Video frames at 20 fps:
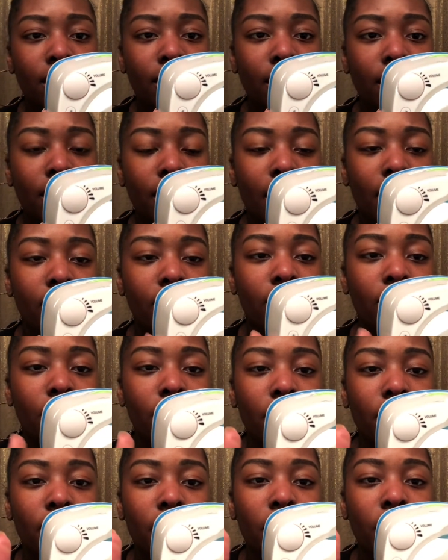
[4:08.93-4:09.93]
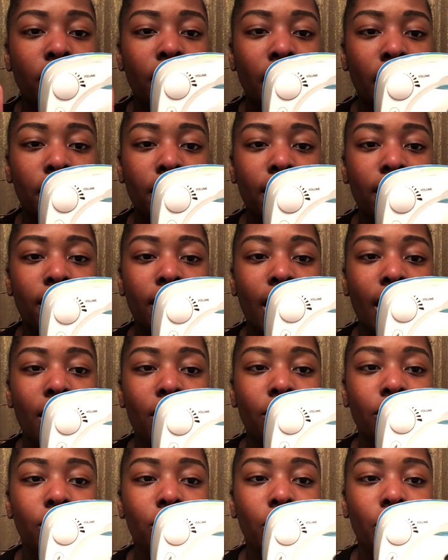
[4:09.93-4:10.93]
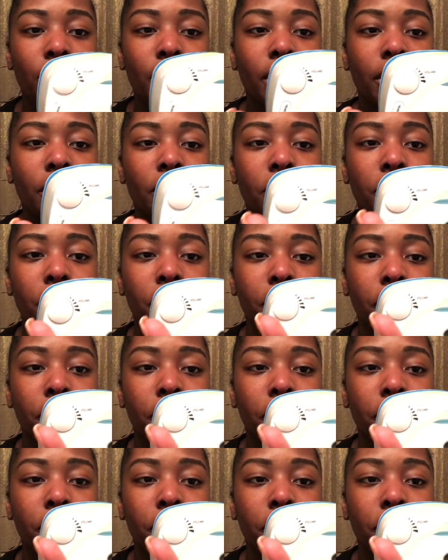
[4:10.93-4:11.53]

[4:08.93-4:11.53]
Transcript: Yeah, so the different types of sounds are here.